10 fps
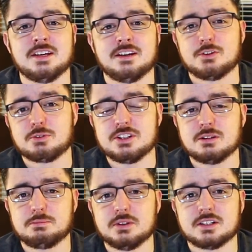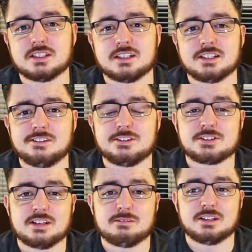If you read the book, you
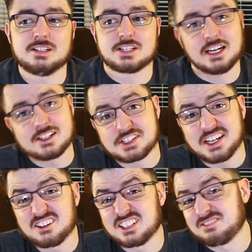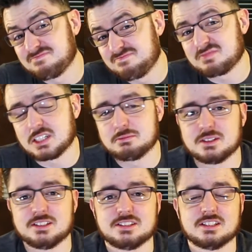understand why it's kind of scary.
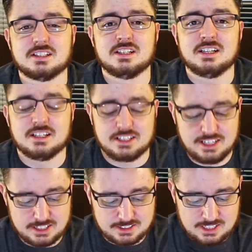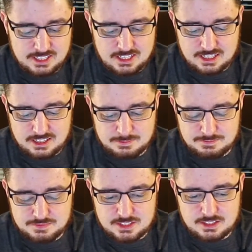But yeah,
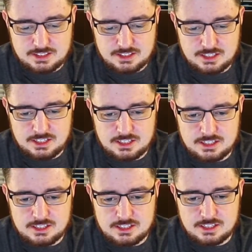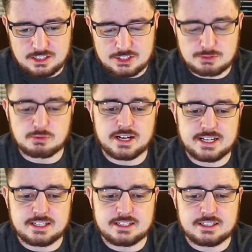his
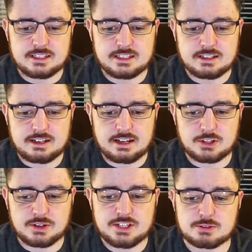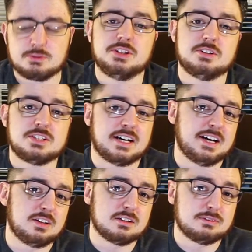writing creates a really good
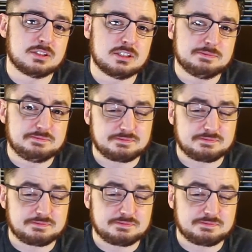dialogue flow.